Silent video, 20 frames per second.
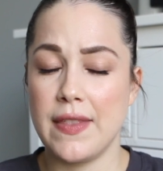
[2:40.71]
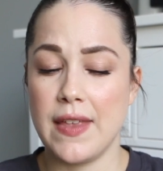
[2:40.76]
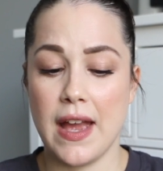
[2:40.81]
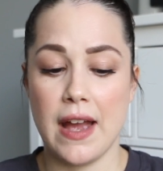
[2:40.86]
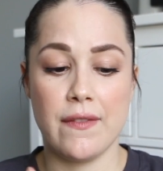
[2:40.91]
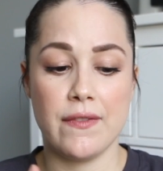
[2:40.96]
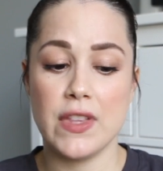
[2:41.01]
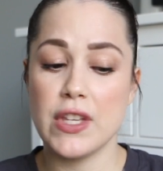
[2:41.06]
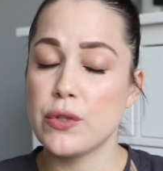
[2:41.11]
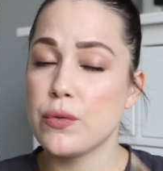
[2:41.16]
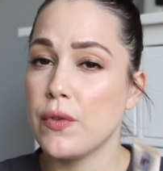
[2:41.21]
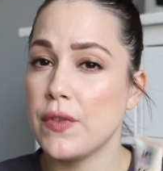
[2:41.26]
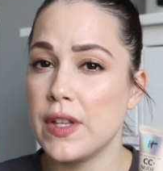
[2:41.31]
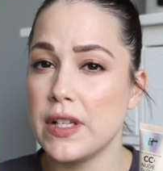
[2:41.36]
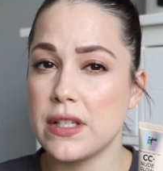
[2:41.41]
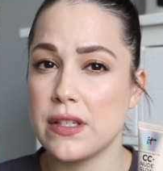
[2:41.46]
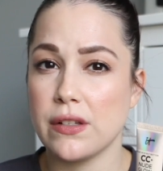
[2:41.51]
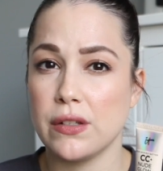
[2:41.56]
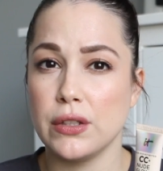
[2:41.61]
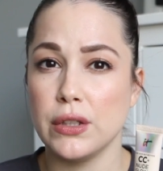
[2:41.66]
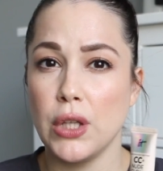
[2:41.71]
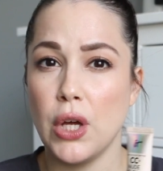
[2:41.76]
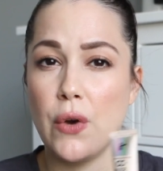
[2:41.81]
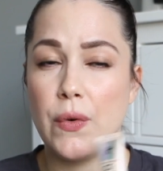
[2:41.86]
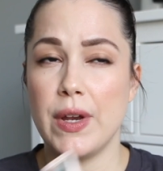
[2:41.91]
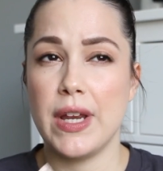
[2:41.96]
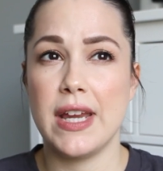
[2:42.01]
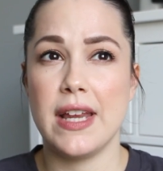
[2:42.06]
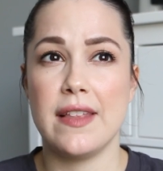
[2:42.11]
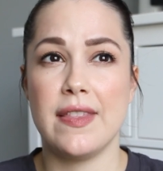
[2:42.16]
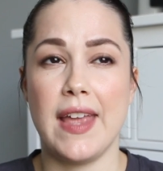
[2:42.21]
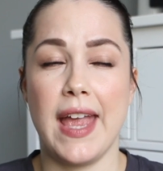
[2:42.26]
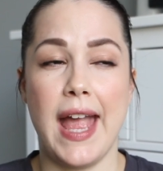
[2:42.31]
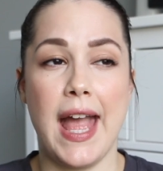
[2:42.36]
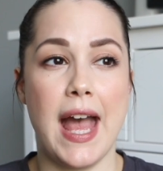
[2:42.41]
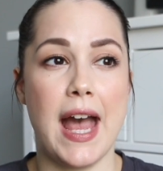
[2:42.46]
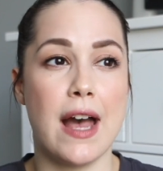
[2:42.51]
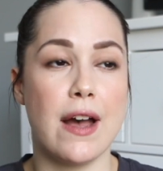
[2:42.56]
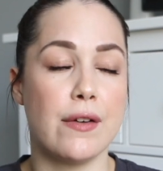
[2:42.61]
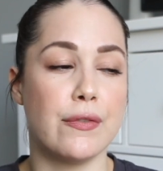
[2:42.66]
They have this one that's glowy. They
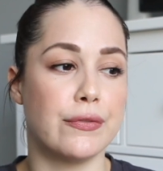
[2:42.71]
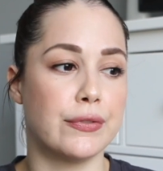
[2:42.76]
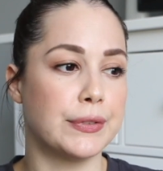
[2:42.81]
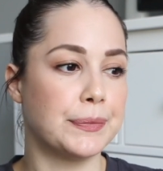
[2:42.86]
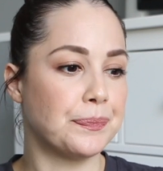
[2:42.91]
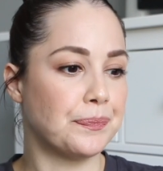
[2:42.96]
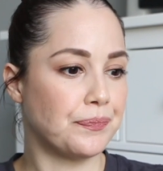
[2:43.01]
have